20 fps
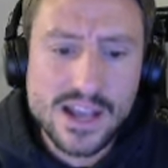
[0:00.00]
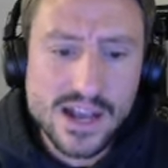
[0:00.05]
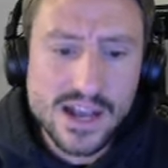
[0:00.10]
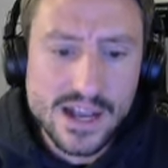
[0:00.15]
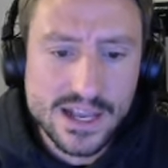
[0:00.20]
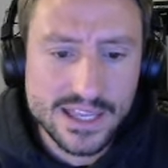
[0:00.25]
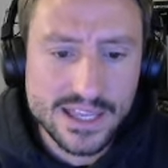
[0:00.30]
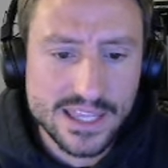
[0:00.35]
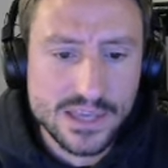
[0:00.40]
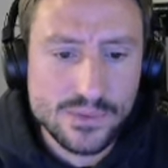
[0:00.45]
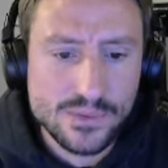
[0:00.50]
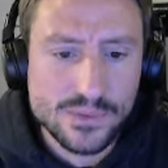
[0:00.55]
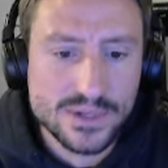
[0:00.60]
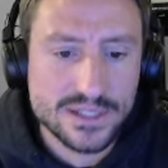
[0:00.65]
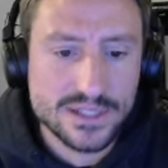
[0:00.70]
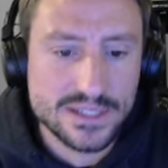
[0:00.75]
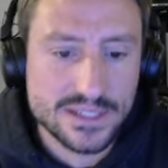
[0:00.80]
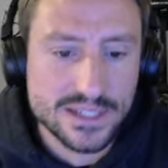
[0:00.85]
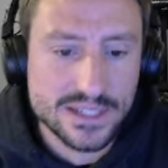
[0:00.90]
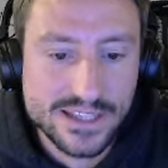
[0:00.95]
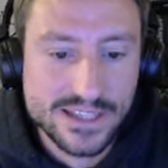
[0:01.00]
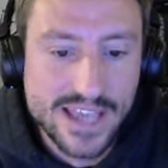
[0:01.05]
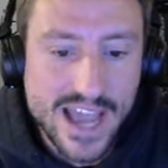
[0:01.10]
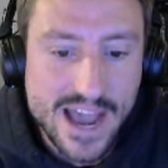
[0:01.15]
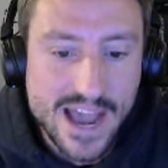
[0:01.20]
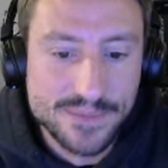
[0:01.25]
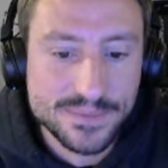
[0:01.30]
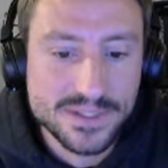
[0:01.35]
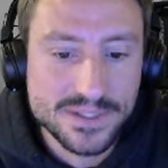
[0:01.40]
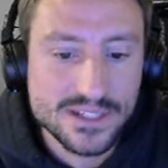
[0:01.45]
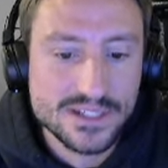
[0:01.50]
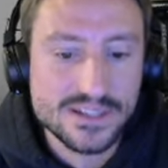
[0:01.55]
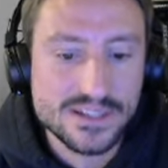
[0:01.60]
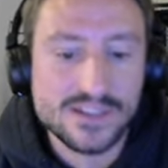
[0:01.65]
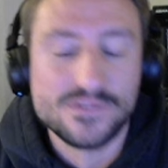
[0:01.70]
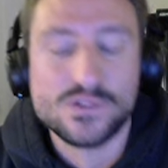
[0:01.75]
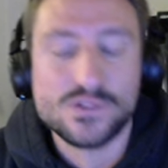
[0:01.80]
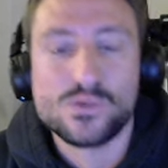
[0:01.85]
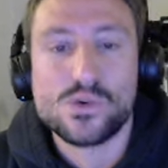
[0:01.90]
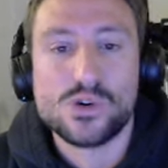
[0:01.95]
He was captain
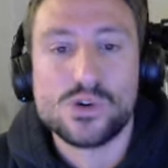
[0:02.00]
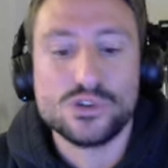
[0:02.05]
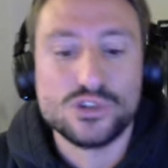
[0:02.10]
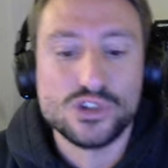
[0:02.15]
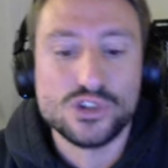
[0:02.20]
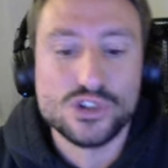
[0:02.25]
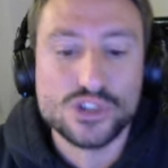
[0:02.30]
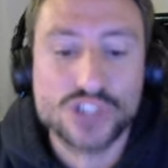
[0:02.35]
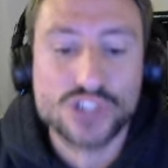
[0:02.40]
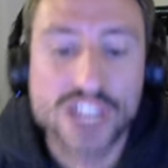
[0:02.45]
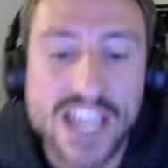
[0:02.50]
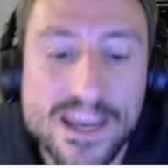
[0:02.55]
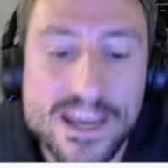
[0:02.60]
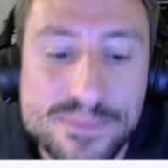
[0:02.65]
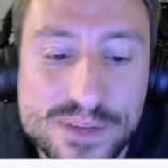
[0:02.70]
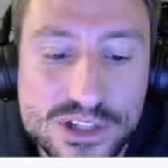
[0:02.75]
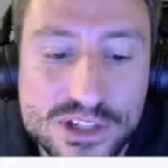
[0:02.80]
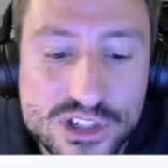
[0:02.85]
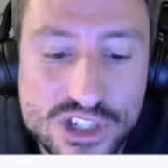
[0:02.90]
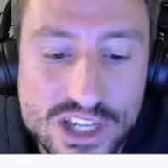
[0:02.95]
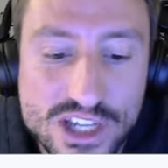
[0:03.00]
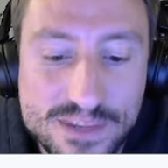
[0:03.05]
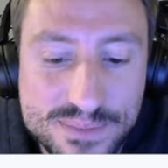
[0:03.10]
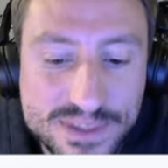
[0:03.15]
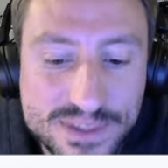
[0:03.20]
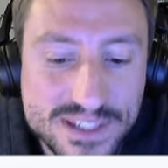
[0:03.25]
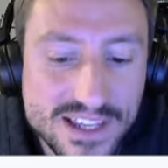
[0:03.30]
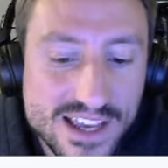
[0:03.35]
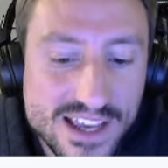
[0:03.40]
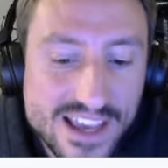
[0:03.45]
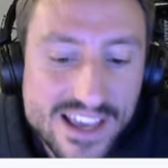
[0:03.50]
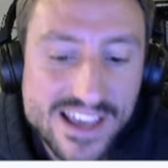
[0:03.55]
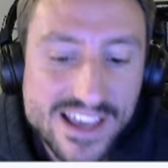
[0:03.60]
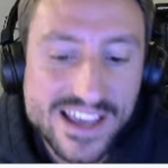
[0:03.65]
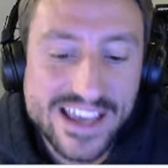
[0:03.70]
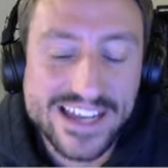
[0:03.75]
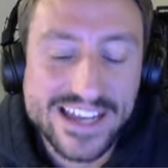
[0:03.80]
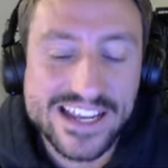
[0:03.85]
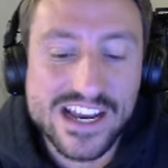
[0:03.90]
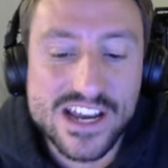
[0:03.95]
of the World Junior Championships,
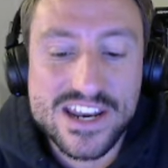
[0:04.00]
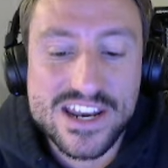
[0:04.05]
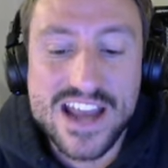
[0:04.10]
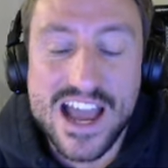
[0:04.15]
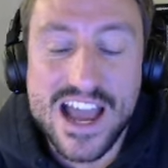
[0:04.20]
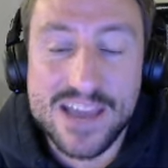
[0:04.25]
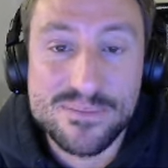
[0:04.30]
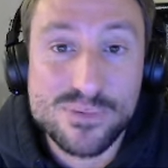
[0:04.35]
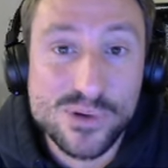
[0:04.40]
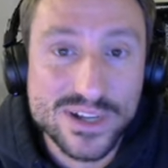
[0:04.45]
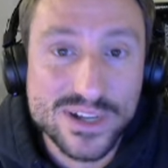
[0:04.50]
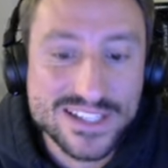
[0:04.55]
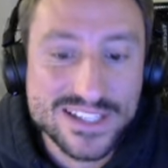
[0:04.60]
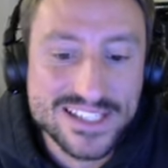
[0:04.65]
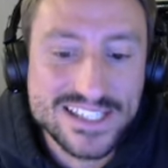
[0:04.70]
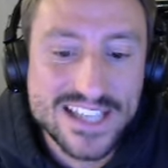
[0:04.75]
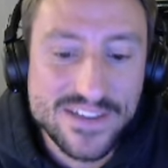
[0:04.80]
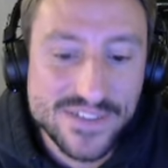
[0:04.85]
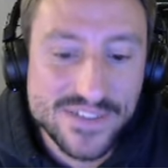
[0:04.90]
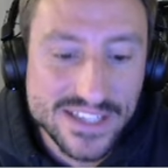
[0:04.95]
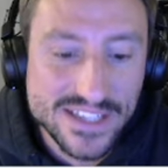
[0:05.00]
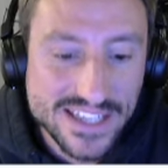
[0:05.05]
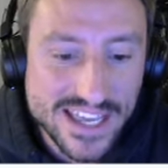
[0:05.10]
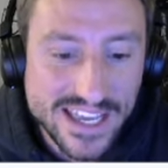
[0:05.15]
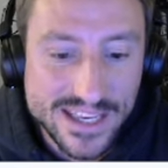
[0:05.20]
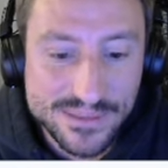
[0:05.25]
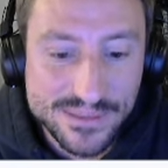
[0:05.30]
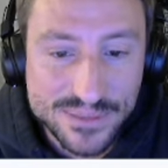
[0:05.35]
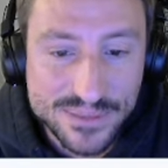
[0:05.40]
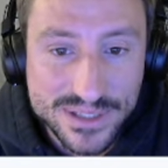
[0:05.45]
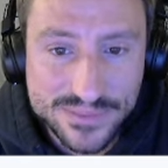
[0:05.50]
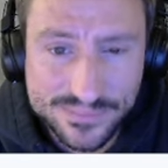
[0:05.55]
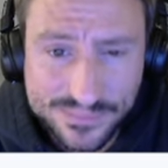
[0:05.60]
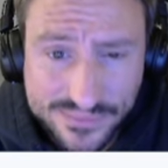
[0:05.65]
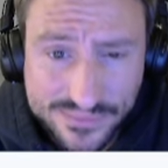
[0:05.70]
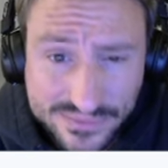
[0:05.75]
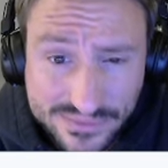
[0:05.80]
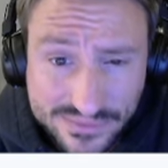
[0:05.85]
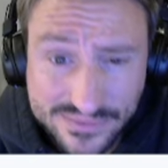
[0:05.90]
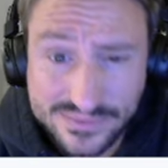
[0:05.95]
and he got 9 points in 7 games.
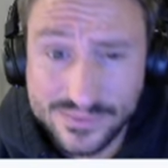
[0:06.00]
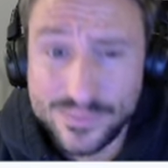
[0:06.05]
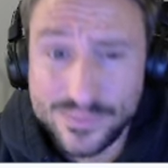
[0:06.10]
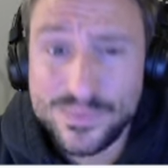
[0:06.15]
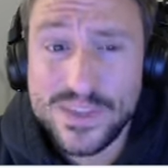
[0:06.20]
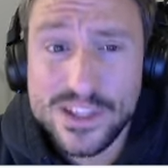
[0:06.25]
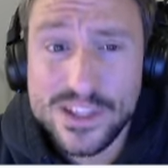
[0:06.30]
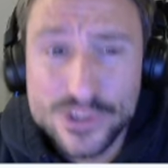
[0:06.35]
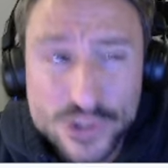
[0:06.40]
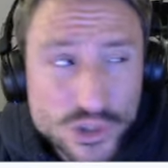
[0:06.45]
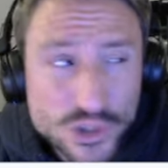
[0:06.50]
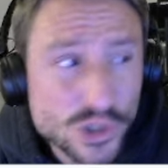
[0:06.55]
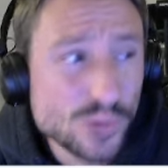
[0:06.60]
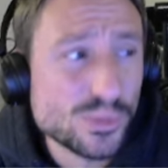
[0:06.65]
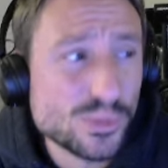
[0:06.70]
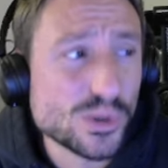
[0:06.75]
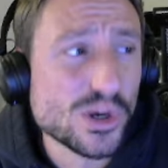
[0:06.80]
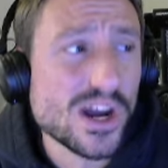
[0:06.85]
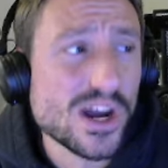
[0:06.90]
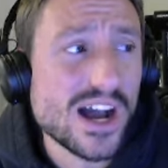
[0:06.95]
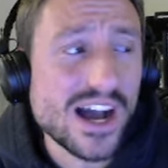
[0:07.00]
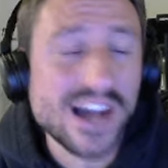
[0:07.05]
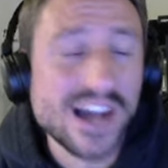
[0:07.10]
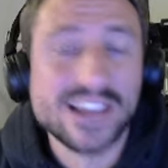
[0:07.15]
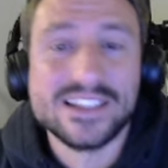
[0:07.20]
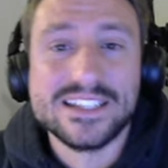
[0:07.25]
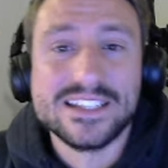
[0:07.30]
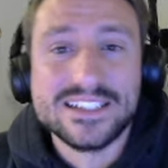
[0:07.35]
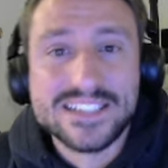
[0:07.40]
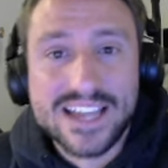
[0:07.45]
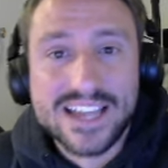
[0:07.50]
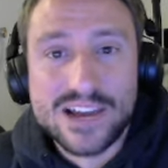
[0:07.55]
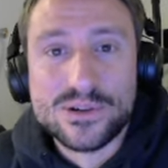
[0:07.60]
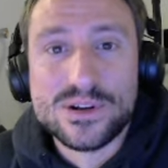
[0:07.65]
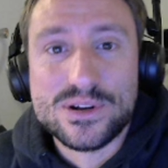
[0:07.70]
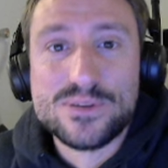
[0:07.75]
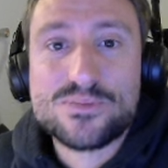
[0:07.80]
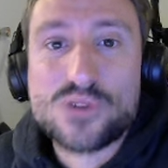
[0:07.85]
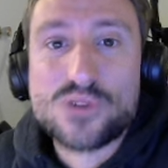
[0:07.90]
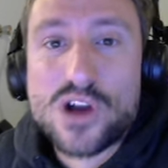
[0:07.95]
Super highly
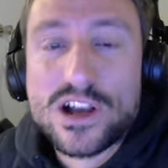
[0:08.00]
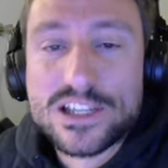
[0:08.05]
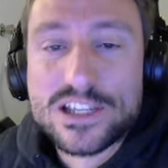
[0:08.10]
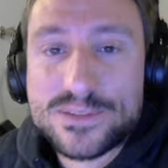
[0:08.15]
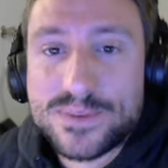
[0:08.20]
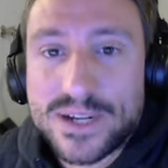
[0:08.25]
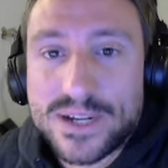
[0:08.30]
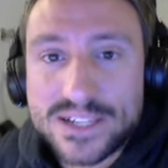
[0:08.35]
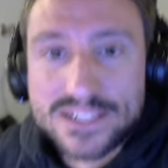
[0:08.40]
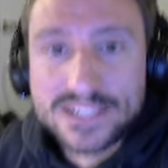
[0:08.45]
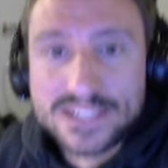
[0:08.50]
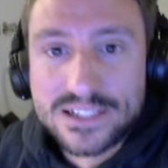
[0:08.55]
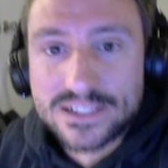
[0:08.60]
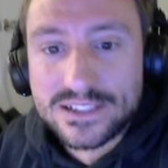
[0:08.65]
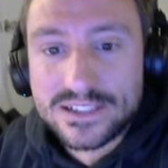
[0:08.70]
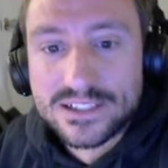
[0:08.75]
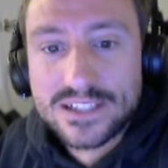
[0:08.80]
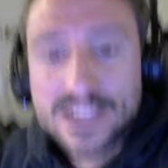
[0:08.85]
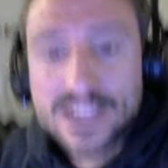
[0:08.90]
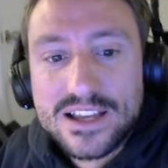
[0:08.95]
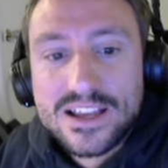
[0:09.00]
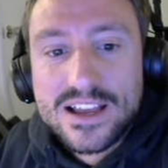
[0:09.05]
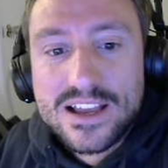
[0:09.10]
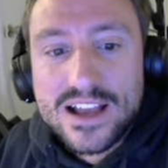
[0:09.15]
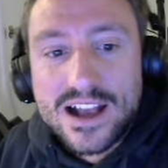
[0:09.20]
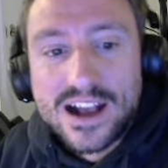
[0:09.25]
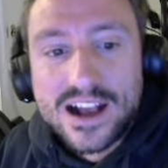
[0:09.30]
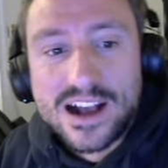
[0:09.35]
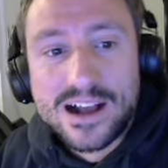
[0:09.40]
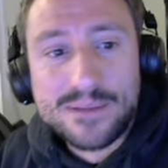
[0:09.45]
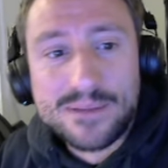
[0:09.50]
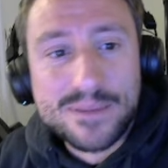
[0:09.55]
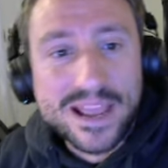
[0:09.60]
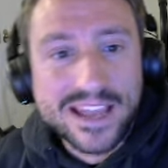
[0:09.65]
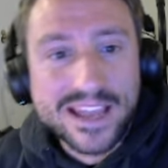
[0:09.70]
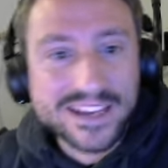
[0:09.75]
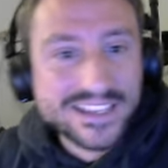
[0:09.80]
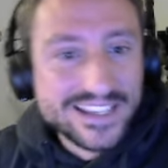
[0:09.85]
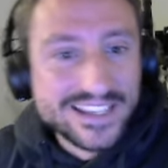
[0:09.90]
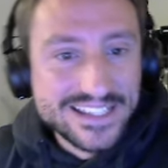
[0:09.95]
touted prospect here.
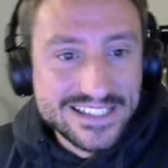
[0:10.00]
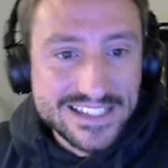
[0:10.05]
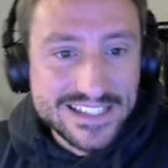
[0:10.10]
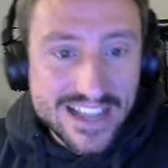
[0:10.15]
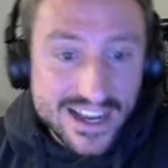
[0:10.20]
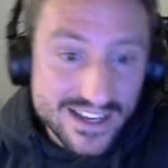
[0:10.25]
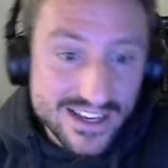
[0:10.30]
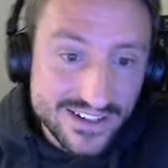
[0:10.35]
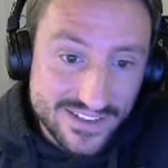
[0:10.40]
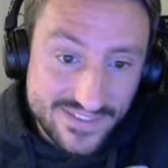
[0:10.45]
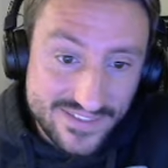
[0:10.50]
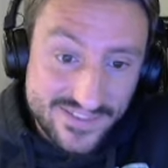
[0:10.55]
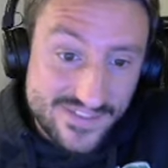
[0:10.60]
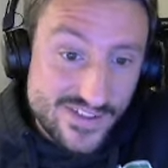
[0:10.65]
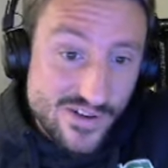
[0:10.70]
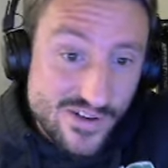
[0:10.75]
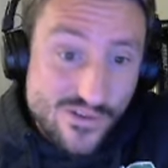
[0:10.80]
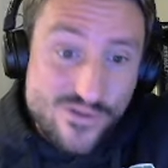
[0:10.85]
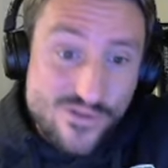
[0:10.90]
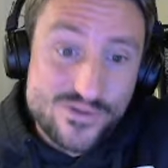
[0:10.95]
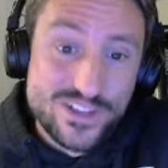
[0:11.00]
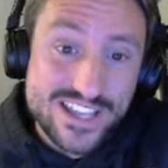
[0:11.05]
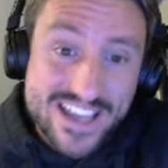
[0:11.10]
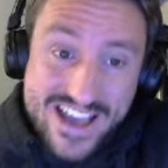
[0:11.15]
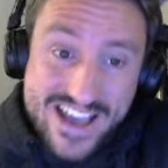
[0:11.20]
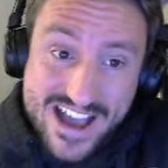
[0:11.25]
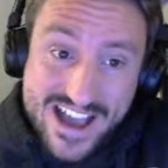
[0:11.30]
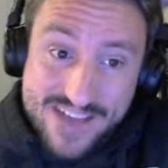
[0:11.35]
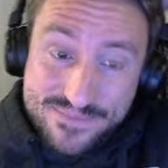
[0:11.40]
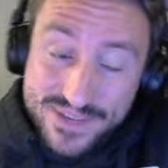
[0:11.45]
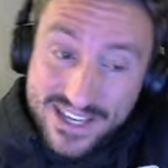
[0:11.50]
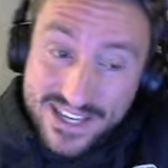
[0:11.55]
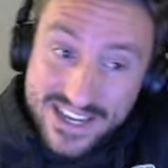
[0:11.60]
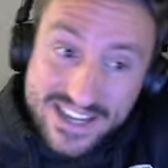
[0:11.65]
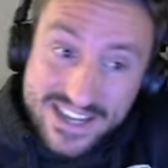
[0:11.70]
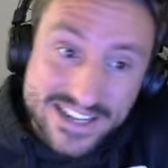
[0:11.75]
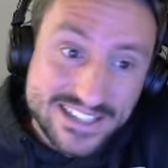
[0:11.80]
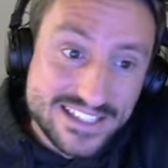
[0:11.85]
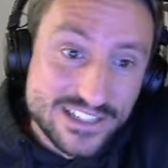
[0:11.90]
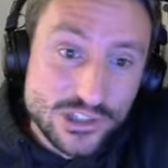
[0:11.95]
And he's not overly happy
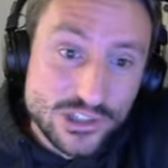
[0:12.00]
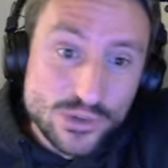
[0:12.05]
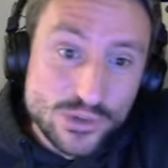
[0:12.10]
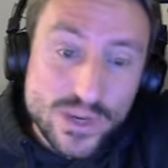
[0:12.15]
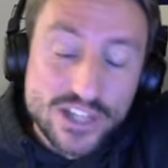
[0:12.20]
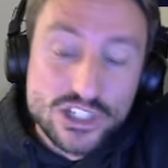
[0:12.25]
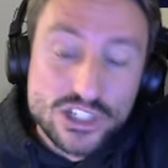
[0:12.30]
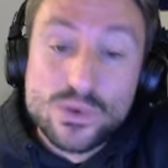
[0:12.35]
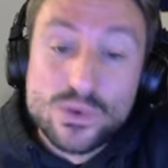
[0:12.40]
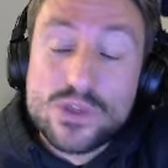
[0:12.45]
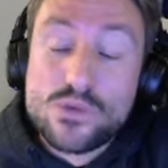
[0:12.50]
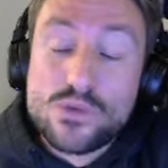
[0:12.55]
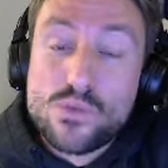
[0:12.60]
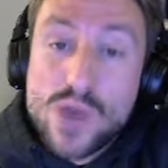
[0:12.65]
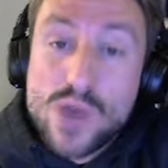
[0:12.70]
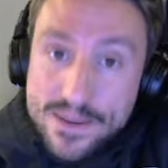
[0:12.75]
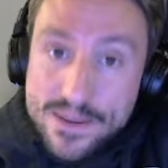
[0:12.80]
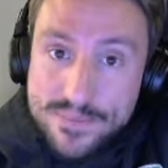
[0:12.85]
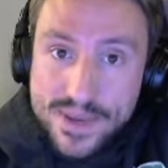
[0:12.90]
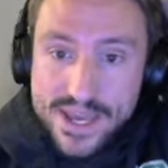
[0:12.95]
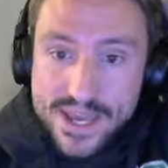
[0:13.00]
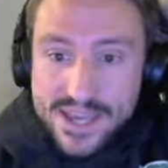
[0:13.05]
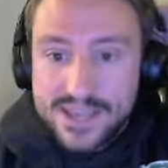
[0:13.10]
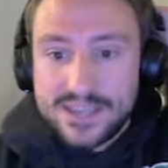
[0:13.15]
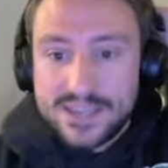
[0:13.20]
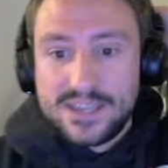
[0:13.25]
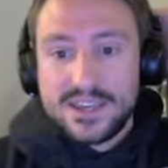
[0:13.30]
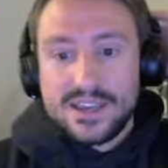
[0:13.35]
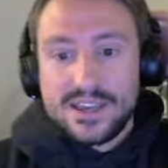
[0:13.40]
in his situation with Winnipeg.